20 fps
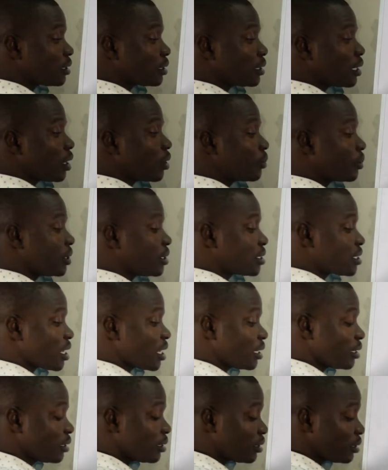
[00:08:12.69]
That will be
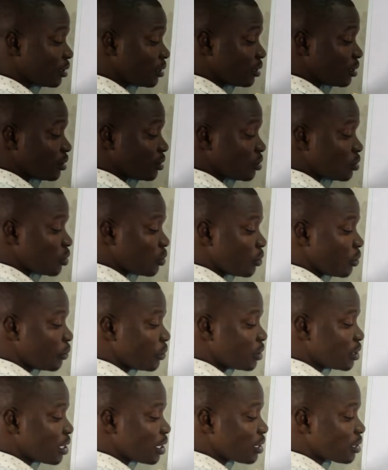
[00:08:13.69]
10. So when
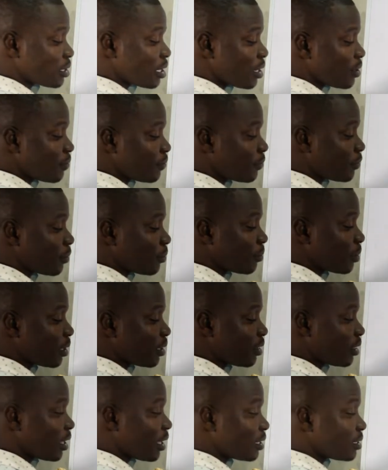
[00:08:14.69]
we take 10 from
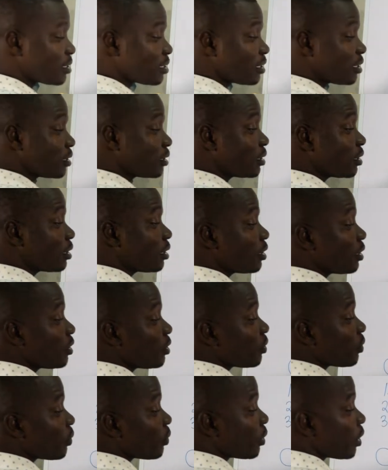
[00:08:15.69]
the 13,
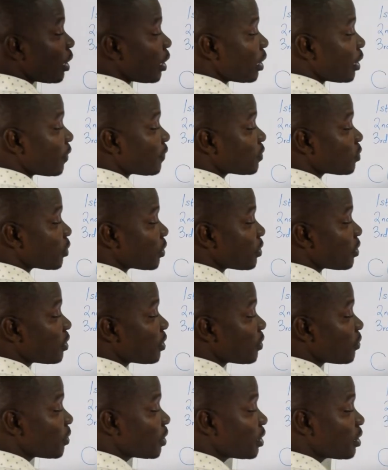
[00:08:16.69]
we are left with
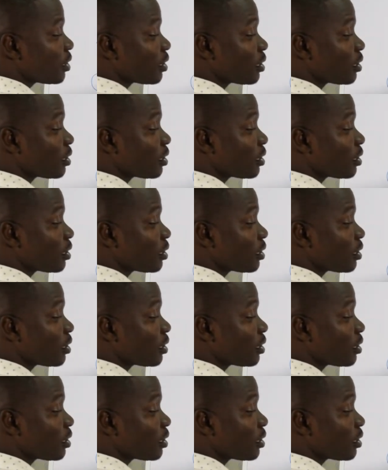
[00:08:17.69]
3.